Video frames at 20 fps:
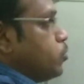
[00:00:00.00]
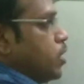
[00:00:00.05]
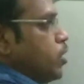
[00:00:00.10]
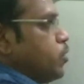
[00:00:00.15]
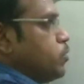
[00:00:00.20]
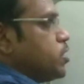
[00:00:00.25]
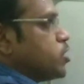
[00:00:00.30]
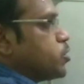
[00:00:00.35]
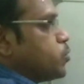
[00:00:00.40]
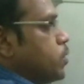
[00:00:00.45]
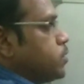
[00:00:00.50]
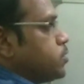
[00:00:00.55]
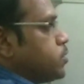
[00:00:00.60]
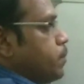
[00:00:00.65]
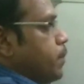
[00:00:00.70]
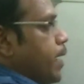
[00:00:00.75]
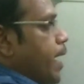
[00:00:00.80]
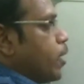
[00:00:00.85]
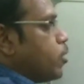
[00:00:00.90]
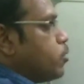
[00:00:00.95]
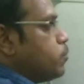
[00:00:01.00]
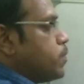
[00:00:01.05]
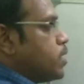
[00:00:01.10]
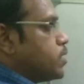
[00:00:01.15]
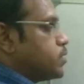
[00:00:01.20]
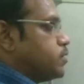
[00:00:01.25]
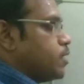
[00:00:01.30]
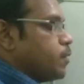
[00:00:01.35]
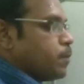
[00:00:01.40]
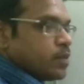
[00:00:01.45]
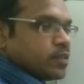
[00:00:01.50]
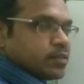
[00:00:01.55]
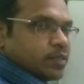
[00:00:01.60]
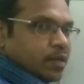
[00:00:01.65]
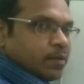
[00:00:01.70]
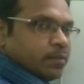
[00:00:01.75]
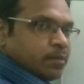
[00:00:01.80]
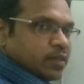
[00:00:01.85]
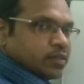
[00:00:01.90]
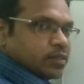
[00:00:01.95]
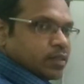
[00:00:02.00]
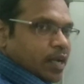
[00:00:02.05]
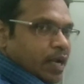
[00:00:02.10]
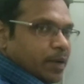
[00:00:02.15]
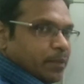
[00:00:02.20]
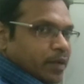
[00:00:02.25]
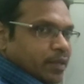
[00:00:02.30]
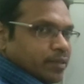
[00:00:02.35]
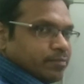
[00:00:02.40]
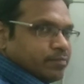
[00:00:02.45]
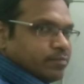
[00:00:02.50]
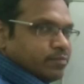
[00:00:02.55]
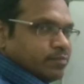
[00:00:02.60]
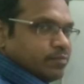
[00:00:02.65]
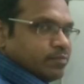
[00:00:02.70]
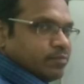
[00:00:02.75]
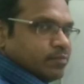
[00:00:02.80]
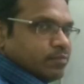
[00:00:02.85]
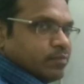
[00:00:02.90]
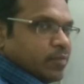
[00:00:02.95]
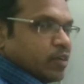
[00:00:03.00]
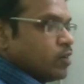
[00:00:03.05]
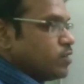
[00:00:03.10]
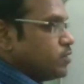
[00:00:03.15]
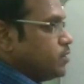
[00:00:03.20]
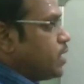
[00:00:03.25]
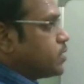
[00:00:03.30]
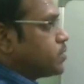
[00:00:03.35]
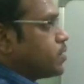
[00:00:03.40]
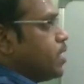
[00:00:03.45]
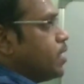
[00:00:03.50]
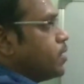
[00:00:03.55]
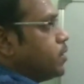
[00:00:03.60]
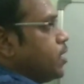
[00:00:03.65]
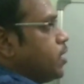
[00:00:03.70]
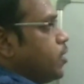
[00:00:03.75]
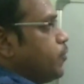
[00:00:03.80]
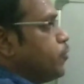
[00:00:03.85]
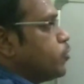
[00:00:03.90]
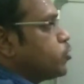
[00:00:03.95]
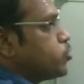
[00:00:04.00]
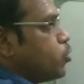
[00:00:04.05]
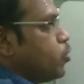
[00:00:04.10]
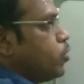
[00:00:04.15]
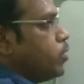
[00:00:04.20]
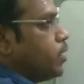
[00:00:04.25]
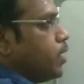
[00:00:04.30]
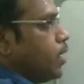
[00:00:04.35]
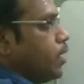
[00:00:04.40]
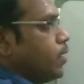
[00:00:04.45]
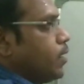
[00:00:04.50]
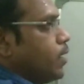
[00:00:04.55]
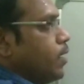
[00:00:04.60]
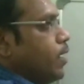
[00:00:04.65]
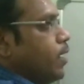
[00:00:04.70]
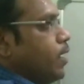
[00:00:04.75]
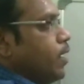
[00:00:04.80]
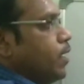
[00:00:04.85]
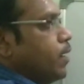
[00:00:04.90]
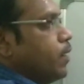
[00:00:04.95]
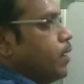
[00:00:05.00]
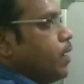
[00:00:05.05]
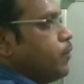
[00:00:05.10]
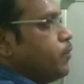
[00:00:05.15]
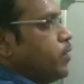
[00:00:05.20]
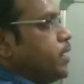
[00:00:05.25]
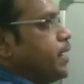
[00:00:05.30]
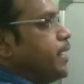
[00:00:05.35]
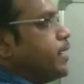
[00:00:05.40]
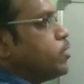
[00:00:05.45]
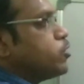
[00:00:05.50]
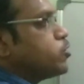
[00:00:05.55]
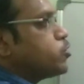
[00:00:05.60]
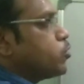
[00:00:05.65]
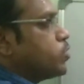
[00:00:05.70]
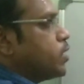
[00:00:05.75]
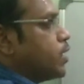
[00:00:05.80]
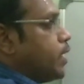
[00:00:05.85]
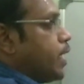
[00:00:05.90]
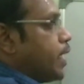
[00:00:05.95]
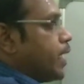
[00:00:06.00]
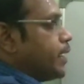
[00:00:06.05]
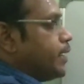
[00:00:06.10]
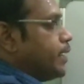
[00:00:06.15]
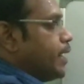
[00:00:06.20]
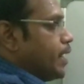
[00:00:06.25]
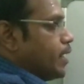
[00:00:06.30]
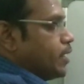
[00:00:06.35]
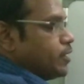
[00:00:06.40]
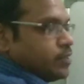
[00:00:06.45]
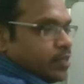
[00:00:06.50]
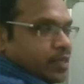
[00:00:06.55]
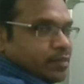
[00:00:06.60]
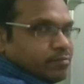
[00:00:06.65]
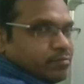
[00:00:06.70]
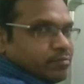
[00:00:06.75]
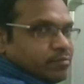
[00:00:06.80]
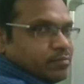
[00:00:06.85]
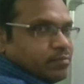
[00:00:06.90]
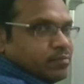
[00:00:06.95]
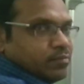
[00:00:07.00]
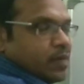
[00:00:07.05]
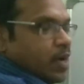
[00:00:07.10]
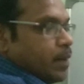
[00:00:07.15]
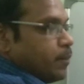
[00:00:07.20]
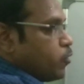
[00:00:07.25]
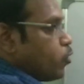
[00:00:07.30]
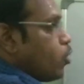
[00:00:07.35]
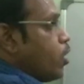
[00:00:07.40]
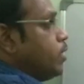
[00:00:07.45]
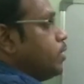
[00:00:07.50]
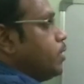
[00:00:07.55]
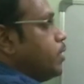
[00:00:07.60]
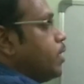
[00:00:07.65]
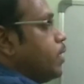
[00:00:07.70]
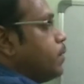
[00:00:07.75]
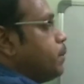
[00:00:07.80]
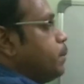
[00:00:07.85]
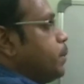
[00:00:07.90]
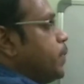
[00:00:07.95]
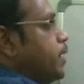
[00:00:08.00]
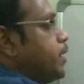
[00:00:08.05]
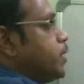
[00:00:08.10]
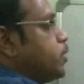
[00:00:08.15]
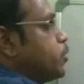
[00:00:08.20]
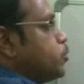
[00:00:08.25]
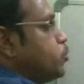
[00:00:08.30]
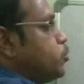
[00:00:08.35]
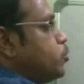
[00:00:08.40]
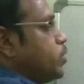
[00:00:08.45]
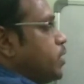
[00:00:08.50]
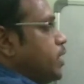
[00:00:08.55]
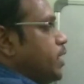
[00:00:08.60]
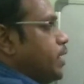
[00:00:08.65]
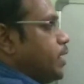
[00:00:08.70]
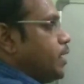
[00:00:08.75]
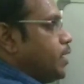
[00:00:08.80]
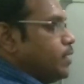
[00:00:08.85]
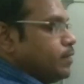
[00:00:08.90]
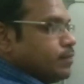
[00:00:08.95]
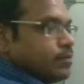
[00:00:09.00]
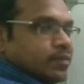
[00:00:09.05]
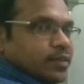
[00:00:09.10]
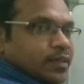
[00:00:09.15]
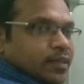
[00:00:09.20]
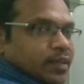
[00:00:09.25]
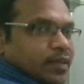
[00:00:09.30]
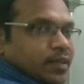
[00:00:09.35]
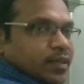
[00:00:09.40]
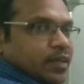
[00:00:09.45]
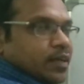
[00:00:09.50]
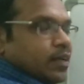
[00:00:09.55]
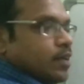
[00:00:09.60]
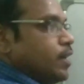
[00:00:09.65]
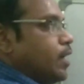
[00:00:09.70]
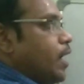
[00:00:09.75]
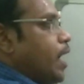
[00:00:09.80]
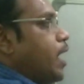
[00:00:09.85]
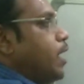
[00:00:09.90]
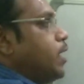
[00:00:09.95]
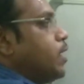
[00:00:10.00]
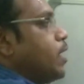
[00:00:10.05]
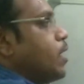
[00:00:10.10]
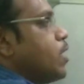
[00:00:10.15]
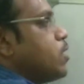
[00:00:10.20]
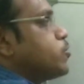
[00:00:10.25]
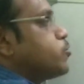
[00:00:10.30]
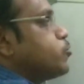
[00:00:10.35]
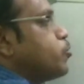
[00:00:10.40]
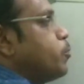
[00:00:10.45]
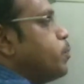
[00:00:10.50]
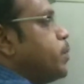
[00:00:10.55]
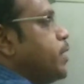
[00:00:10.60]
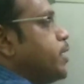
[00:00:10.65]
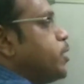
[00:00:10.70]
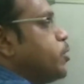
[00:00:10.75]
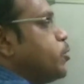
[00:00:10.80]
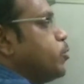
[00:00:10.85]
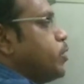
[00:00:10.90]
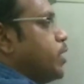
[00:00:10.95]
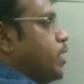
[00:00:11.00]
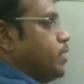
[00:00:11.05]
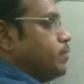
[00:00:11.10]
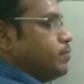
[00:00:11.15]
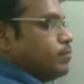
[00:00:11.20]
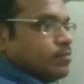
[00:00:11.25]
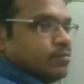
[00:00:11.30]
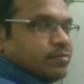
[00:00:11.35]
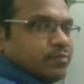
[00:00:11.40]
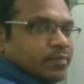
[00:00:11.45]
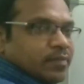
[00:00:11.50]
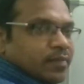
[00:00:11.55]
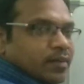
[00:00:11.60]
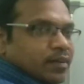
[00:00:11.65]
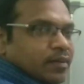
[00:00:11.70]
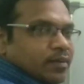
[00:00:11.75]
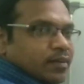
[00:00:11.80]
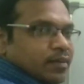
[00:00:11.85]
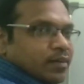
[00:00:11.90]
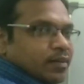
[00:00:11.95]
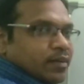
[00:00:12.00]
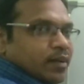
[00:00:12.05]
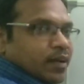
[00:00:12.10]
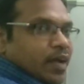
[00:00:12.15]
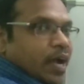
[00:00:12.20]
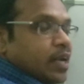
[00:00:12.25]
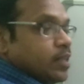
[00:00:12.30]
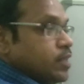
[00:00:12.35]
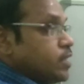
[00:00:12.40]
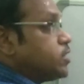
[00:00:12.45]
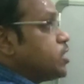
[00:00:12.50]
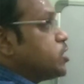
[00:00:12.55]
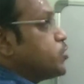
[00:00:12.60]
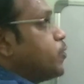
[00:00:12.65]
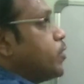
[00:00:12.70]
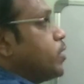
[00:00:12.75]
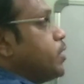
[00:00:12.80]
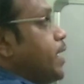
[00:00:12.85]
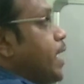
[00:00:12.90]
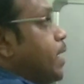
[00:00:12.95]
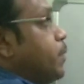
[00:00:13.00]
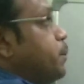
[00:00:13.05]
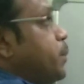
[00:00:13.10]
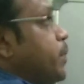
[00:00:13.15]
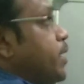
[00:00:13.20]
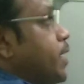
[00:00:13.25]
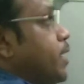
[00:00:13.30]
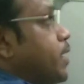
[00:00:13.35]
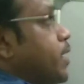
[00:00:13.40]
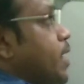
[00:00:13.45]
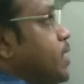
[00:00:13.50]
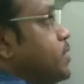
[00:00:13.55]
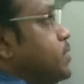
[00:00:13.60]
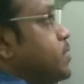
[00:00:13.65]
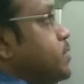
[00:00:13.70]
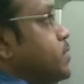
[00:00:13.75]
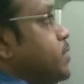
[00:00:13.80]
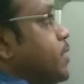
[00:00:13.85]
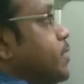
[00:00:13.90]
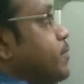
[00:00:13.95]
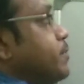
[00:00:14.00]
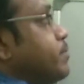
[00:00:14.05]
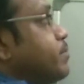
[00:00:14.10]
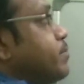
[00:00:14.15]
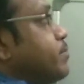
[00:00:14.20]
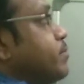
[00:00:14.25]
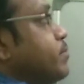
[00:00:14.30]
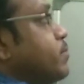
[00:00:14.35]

to give this one some arrow marks they prescribed, because just like that, if you show here, we need to show the current direction. I am drawing here B to E and here also B to E, and this is for the NPN transistor.